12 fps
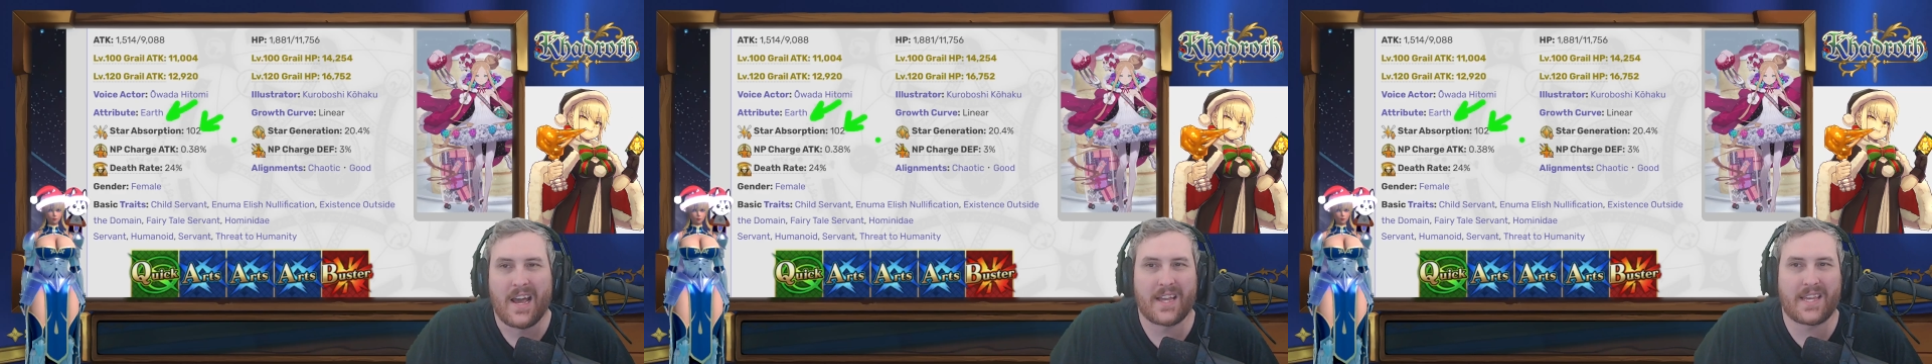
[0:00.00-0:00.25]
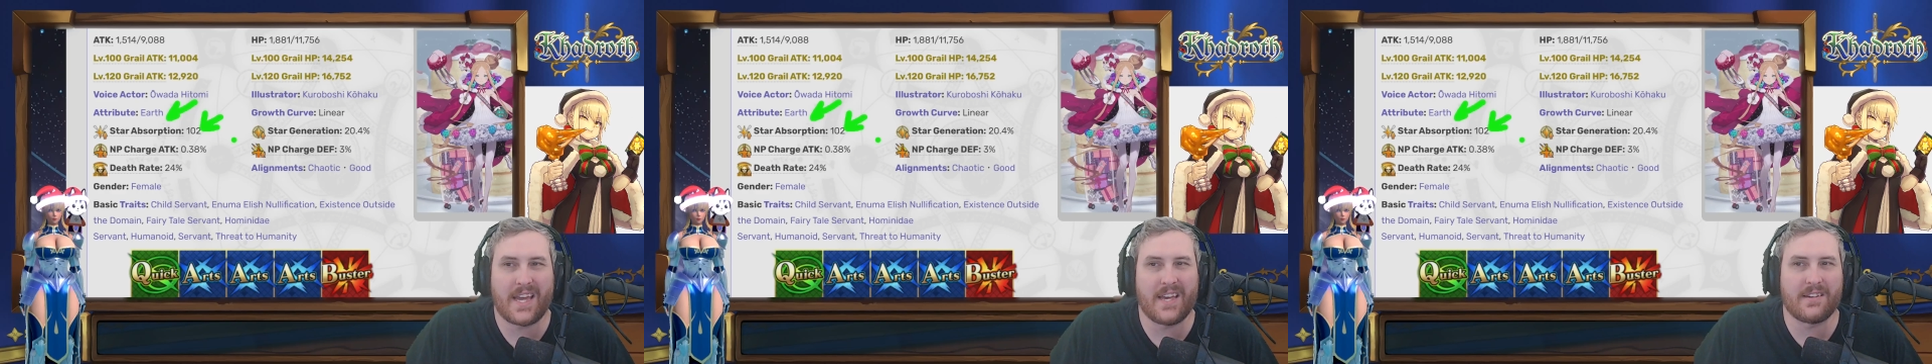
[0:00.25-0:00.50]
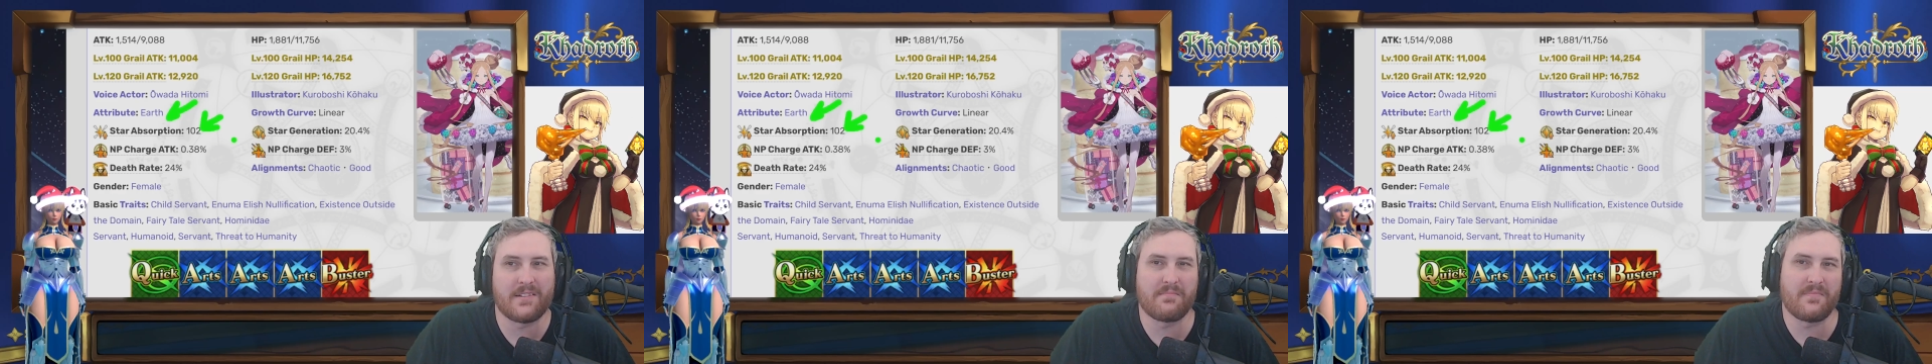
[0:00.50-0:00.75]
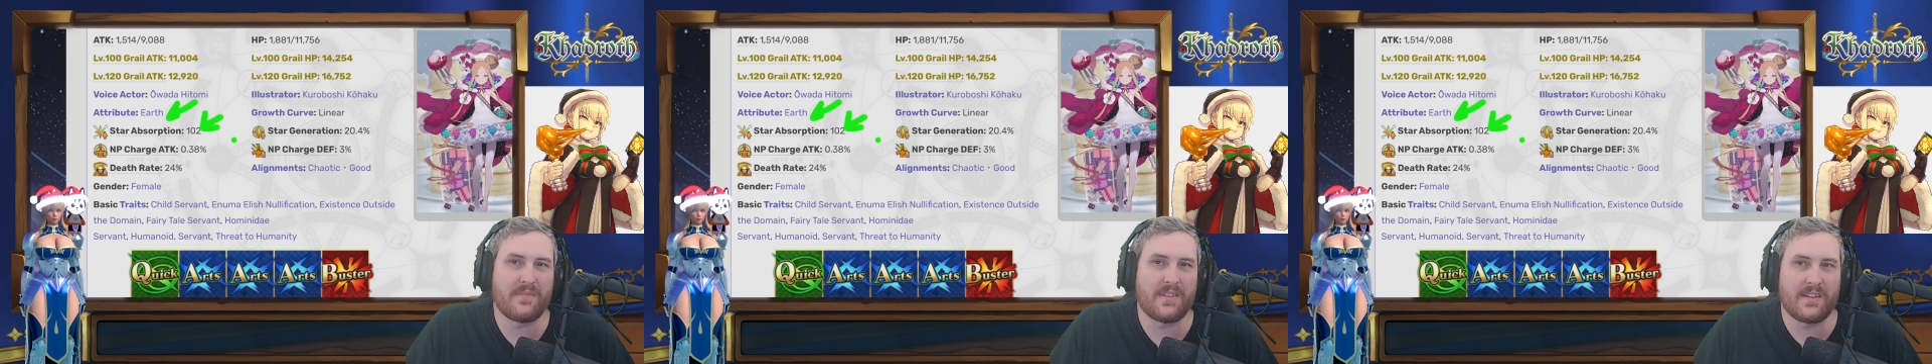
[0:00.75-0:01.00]
Again,
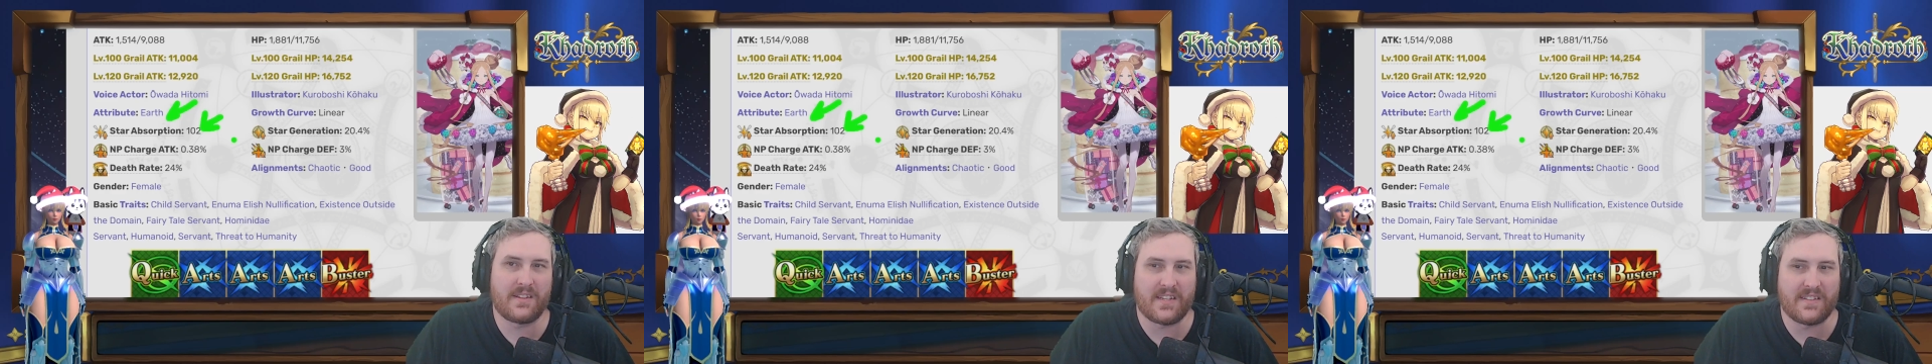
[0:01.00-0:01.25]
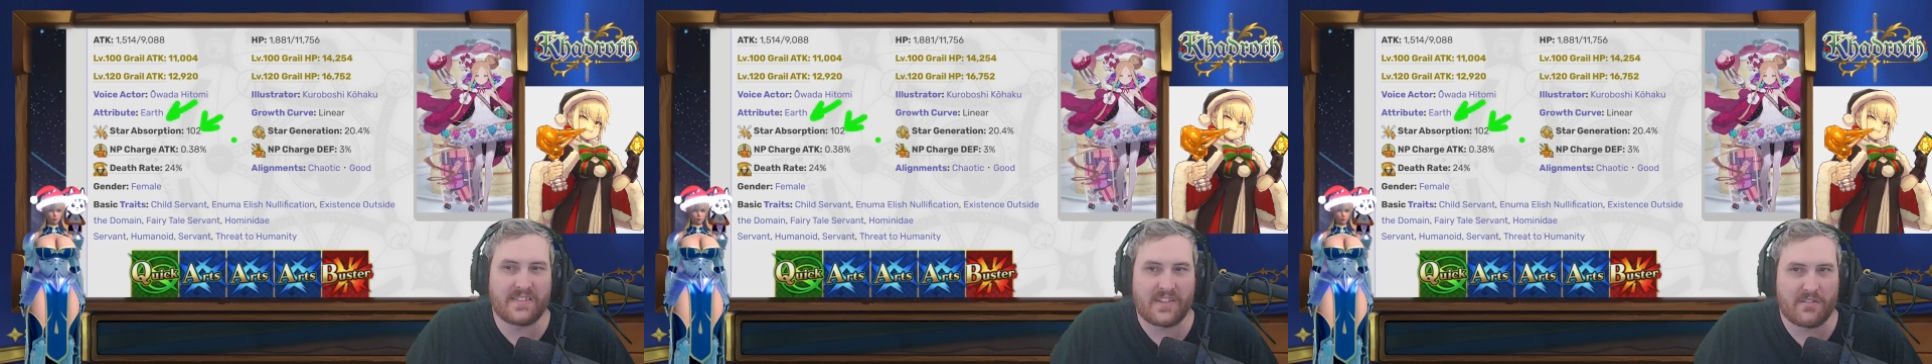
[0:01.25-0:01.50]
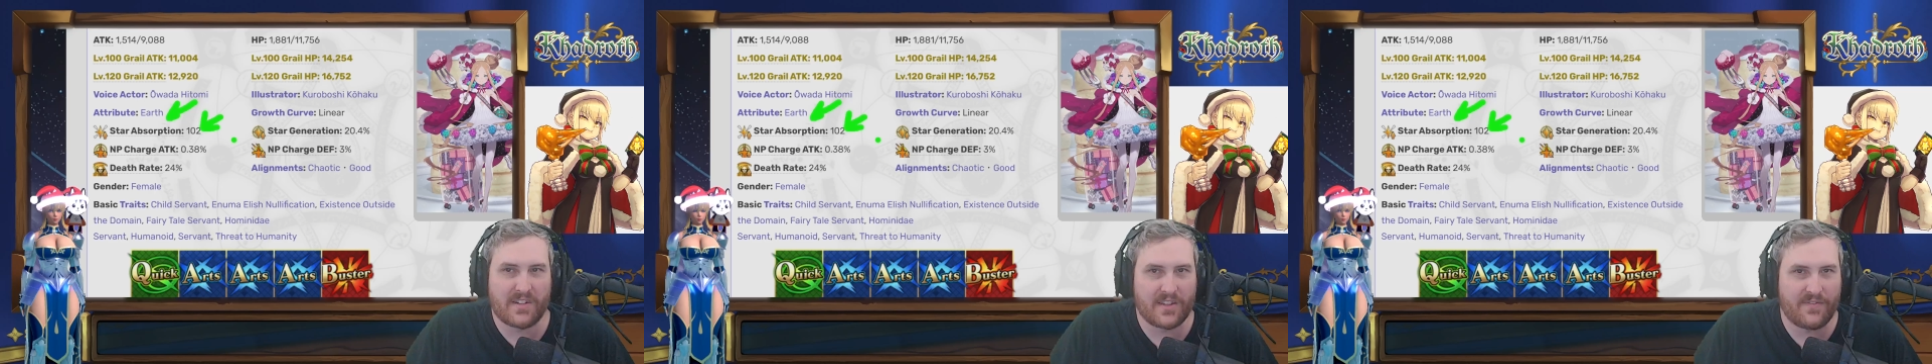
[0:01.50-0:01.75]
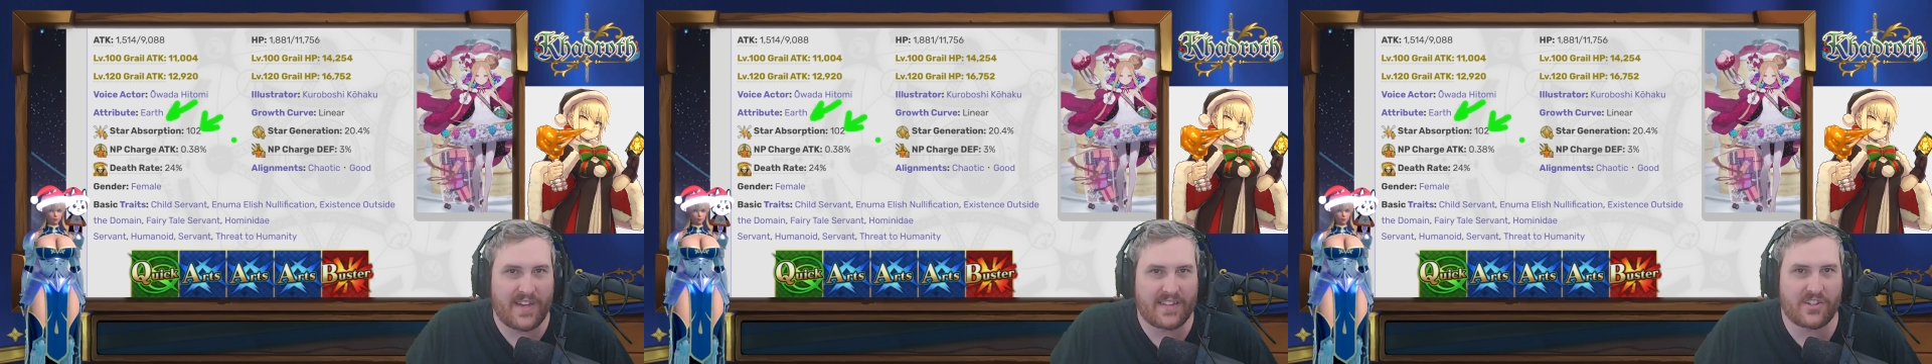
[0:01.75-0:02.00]
considering
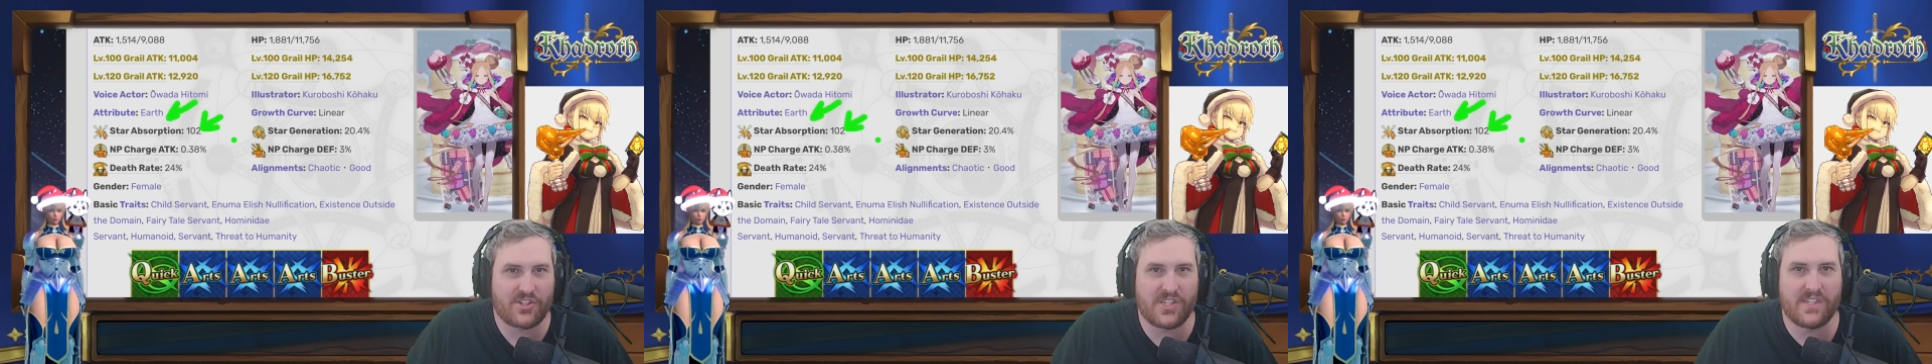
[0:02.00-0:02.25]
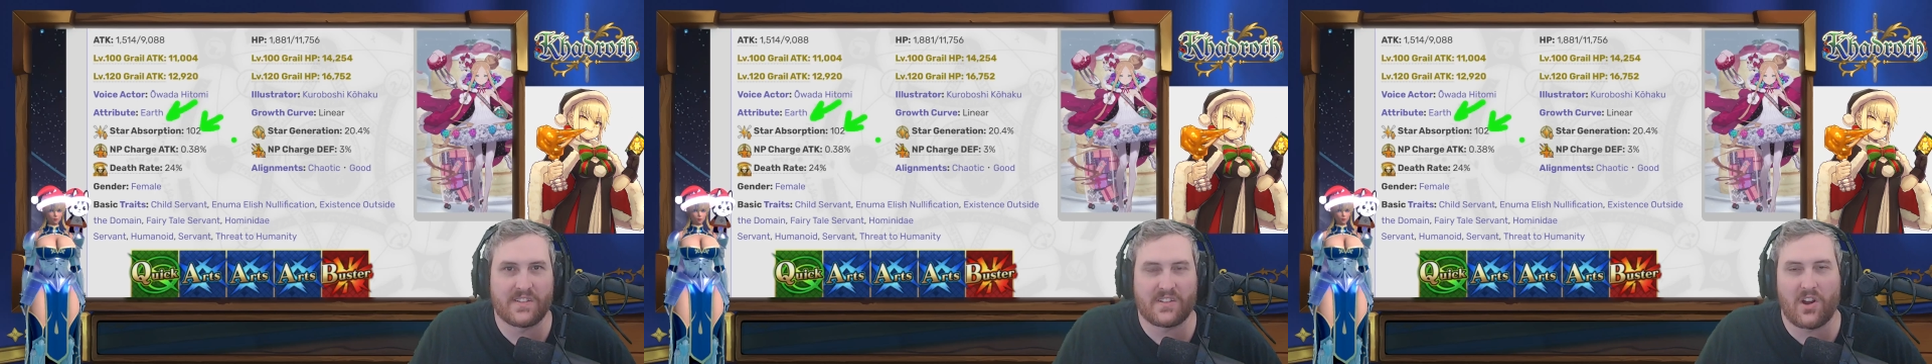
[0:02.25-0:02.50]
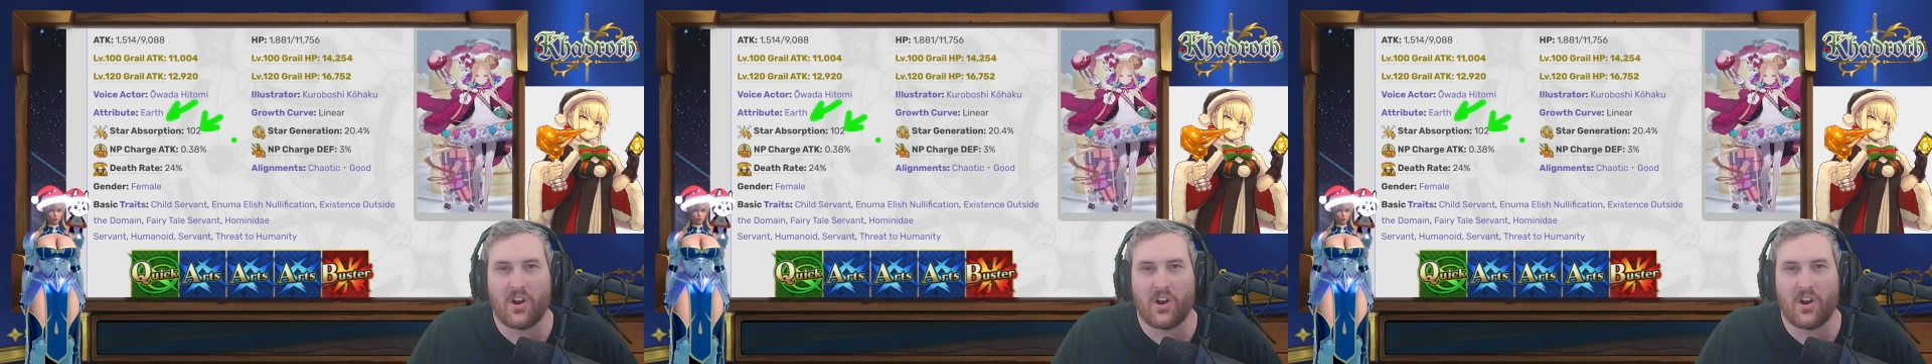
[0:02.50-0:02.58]
the fact that she is